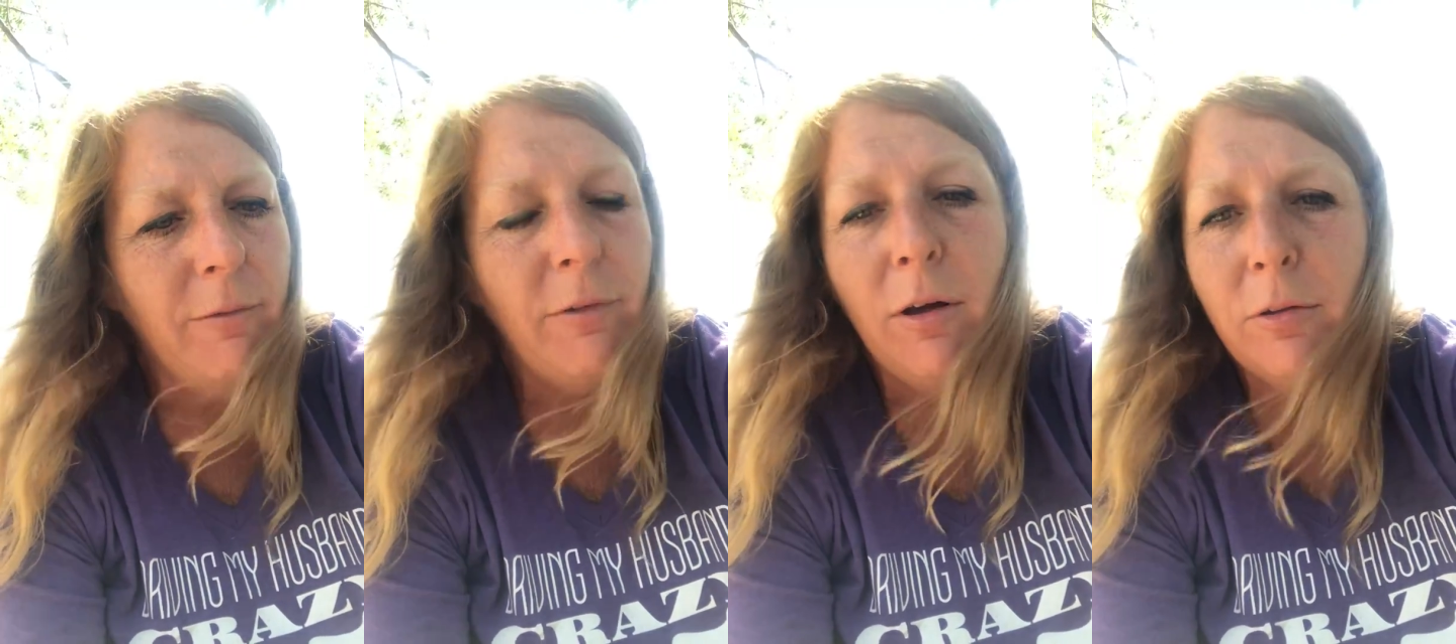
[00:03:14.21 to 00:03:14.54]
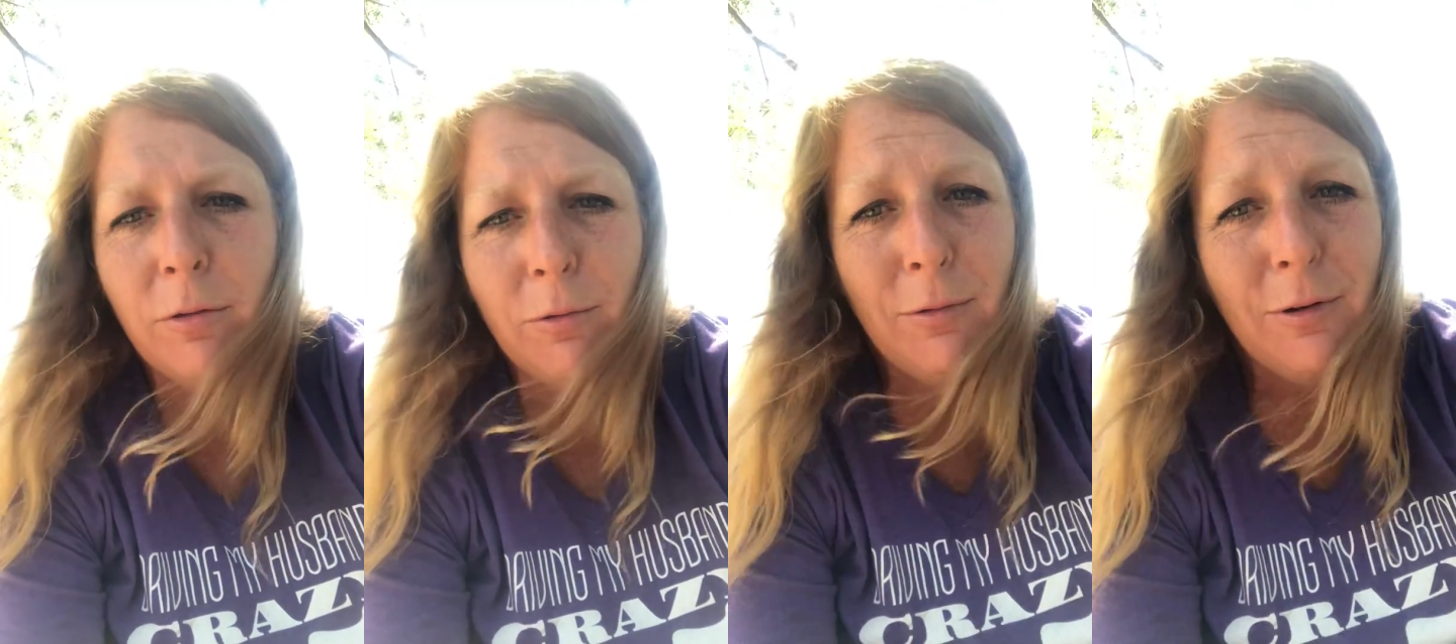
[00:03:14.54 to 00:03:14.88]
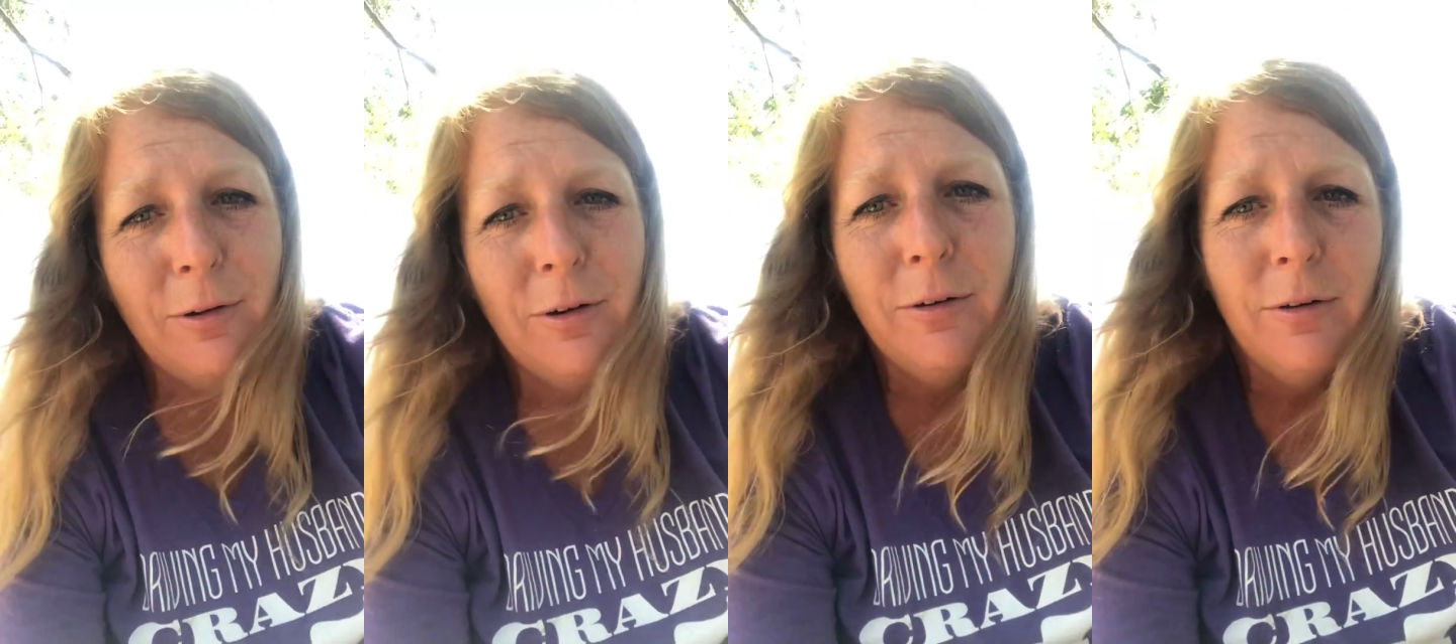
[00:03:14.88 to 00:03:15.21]
I've also
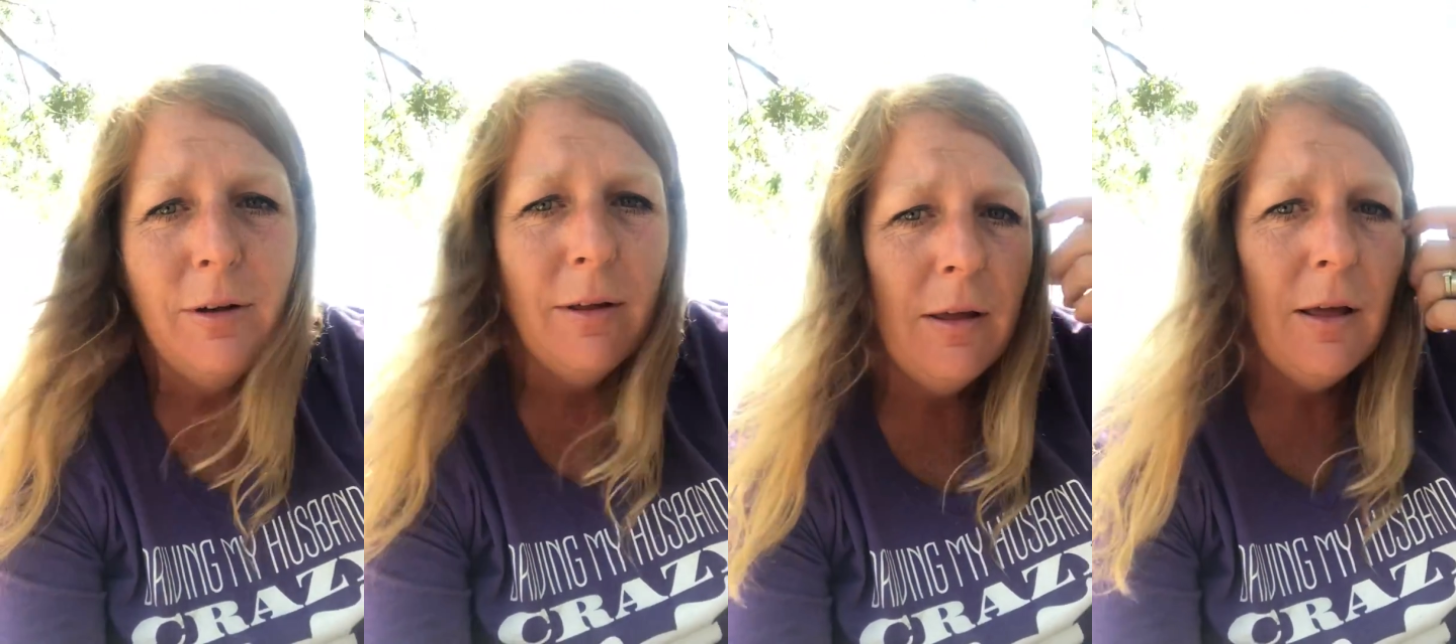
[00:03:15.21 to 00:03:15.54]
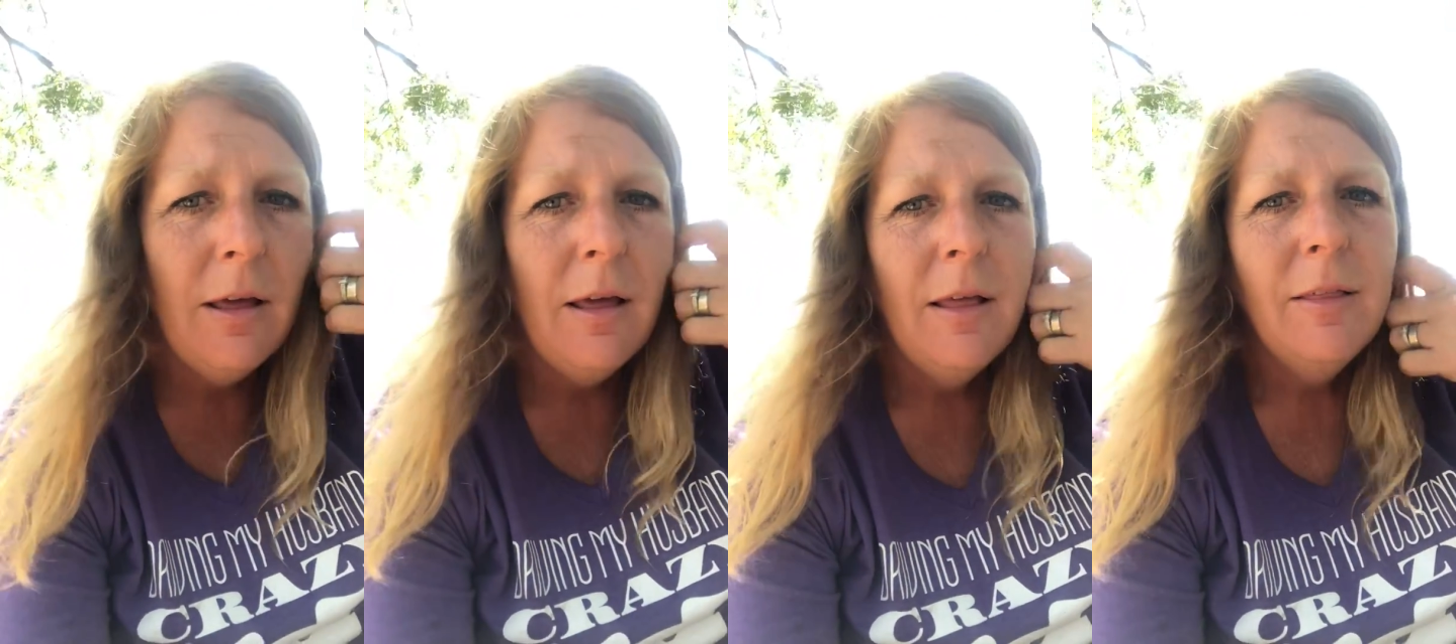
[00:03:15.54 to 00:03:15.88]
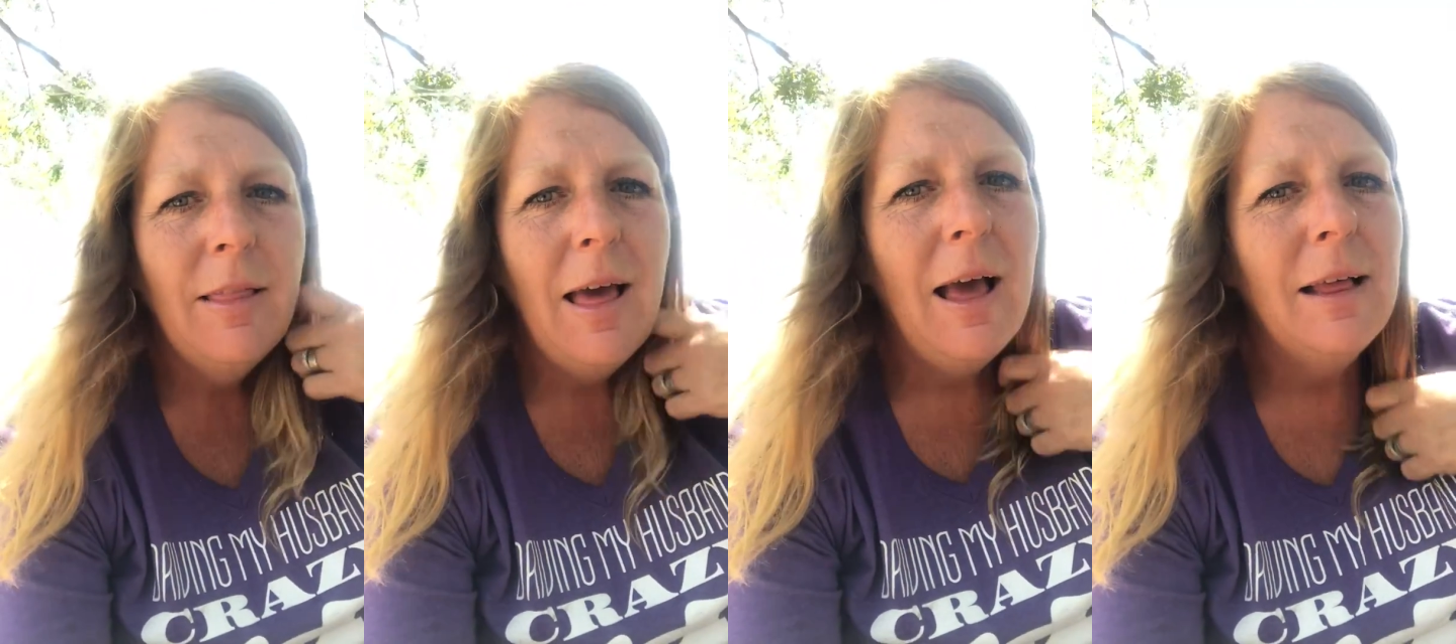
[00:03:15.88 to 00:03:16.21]
learned
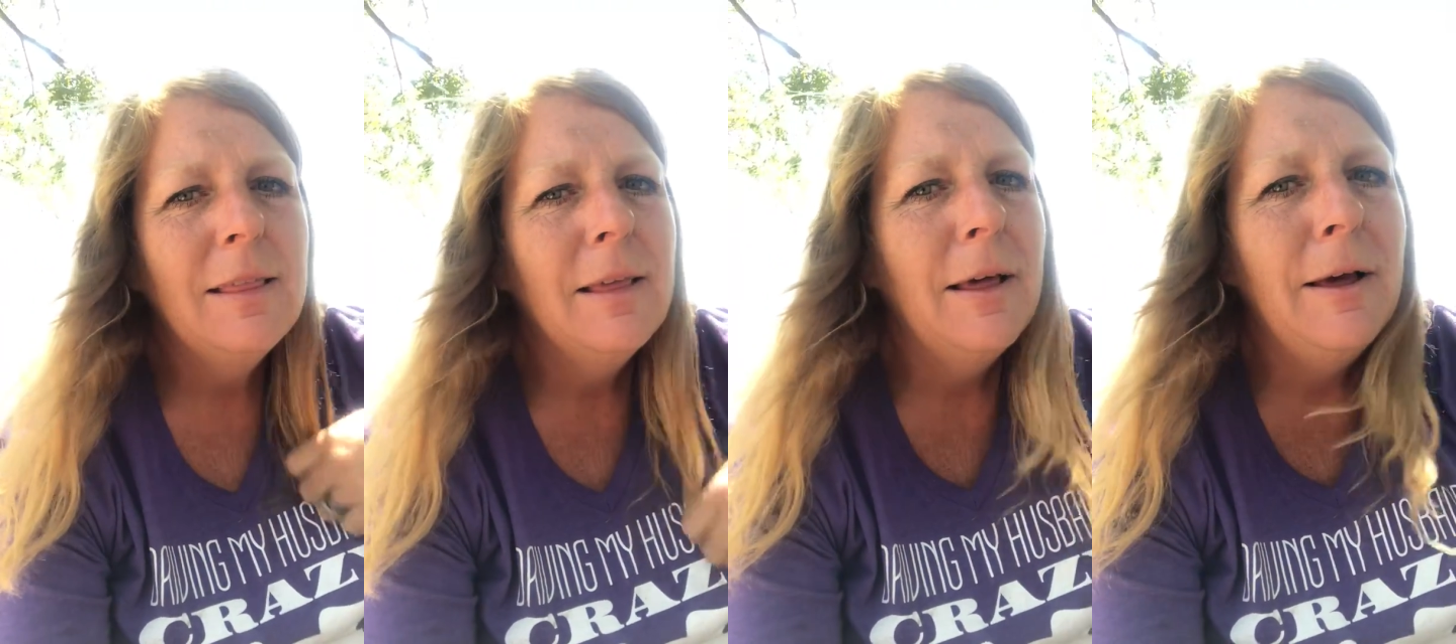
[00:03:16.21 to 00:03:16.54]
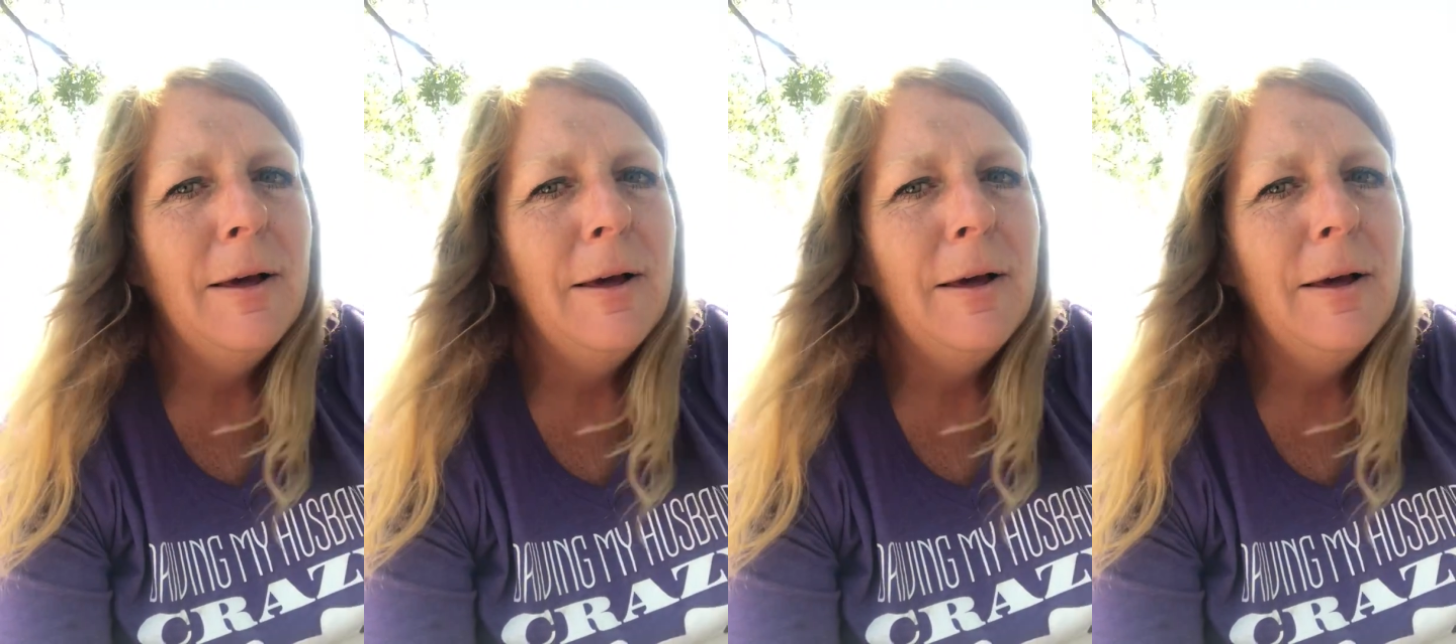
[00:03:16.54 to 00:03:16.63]
that